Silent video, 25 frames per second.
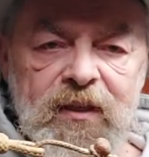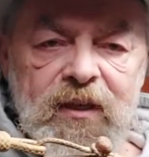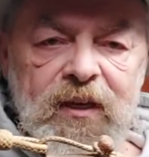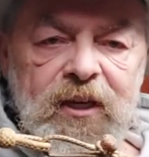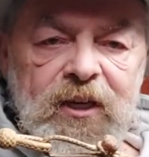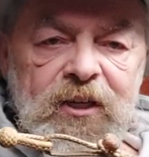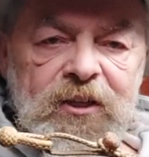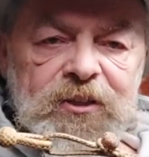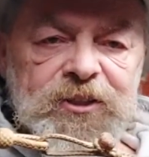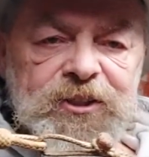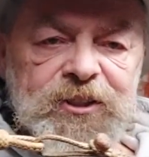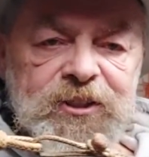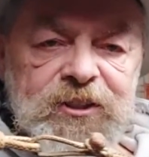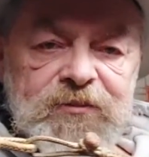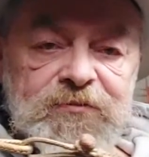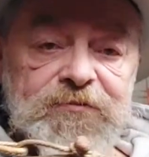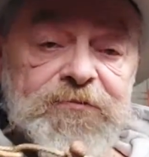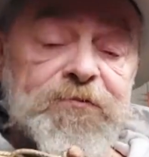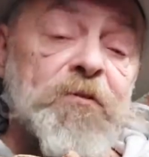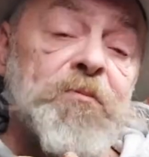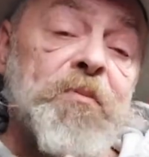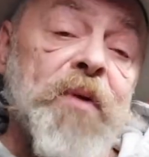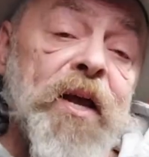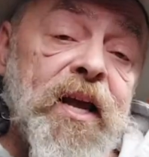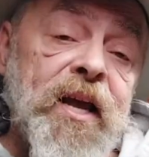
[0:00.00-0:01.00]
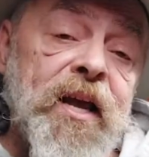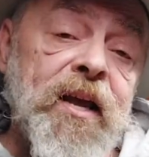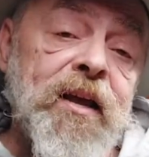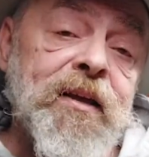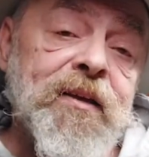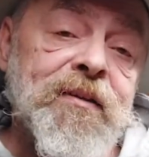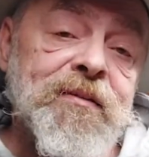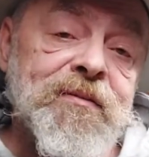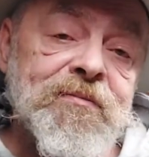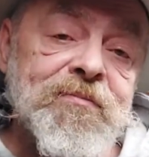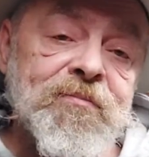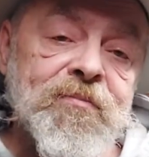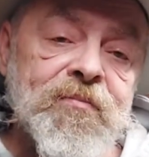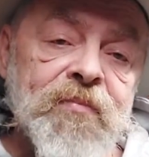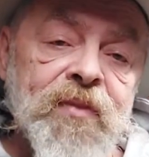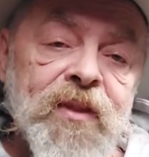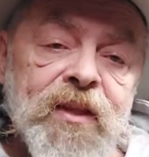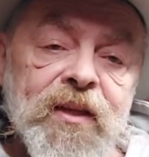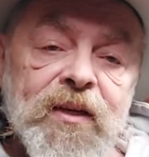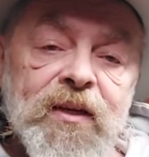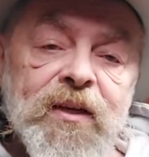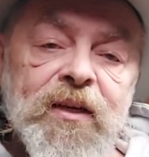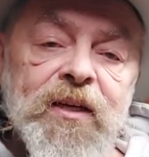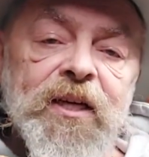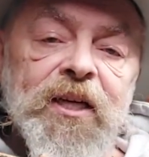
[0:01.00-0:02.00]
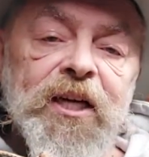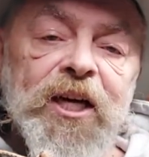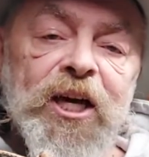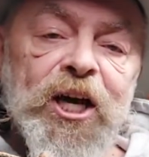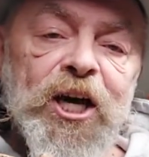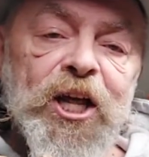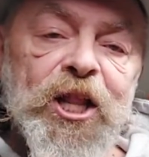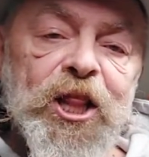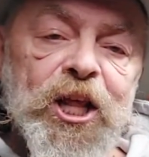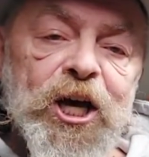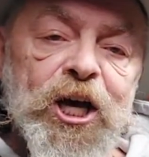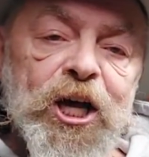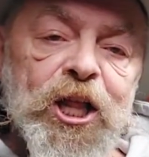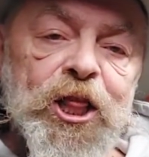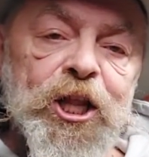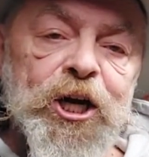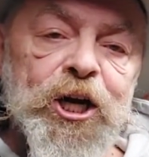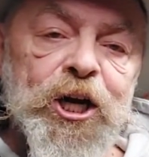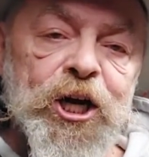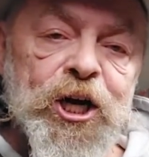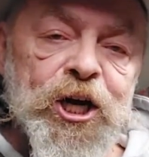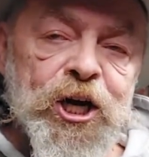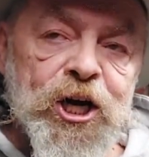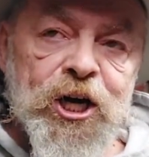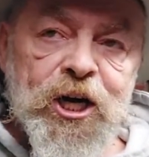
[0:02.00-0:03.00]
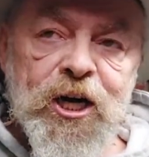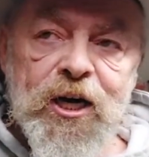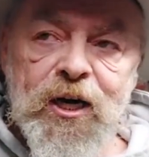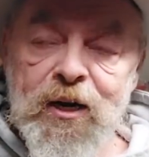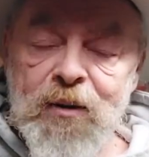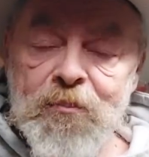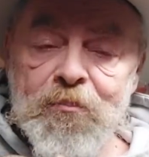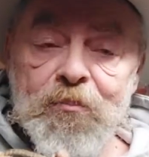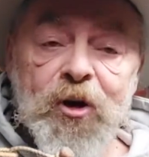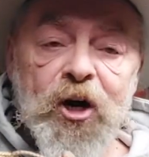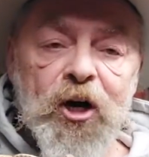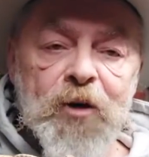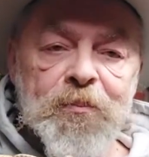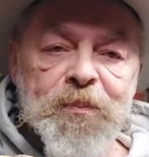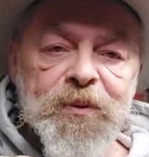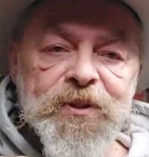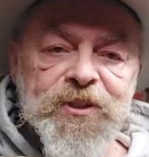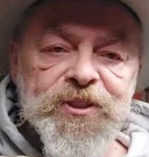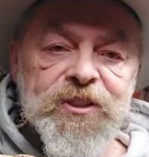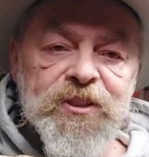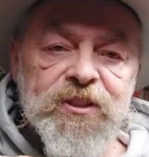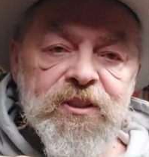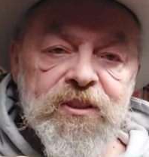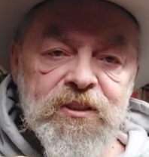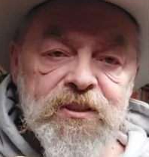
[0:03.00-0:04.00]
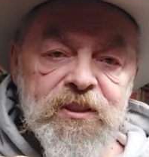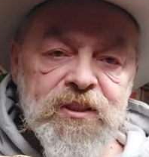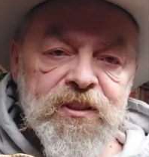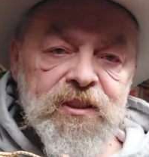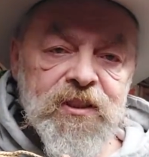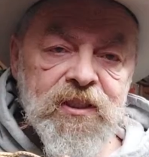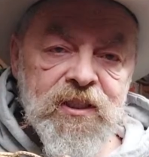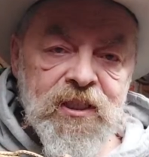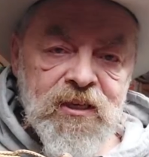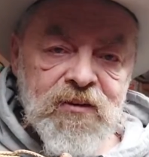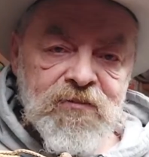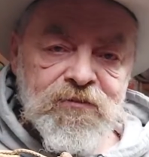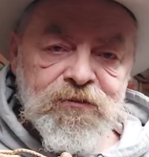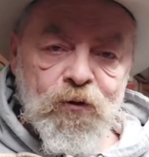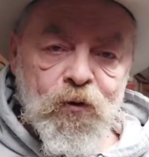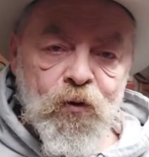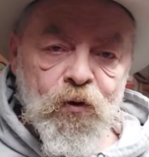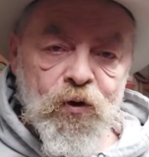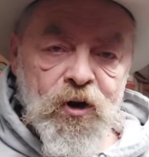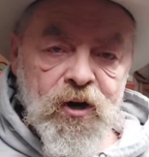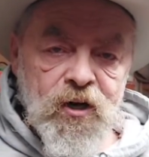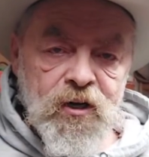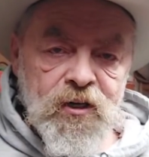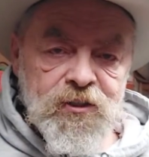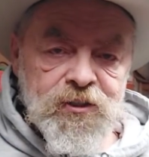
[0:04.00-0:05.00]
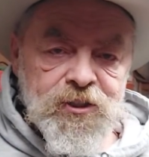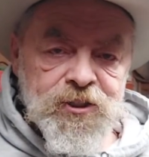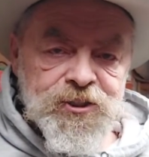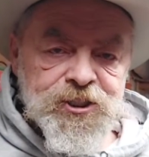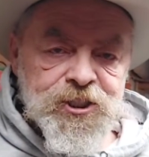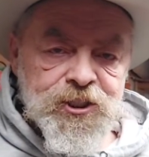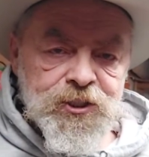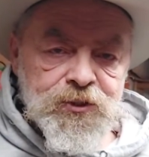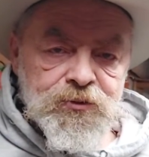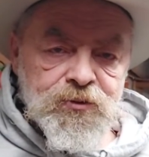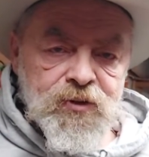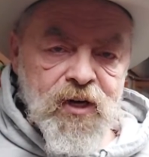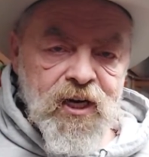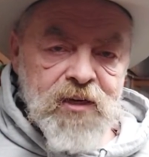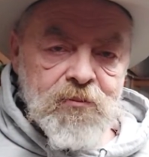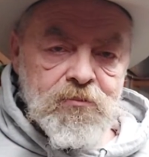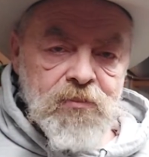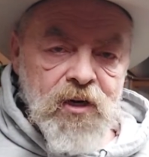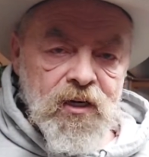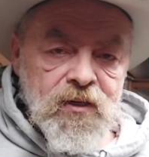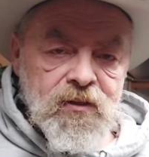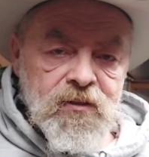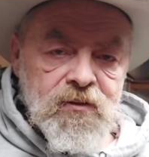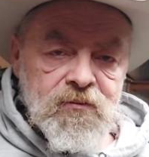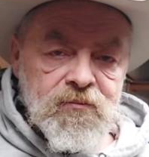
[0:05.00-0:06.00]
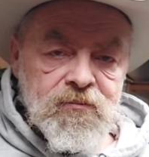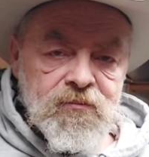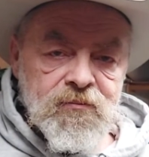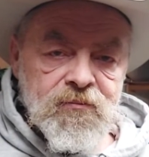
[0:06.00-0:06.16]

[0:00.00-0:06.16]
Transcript: Here's, for me, another purpose for the two rein button.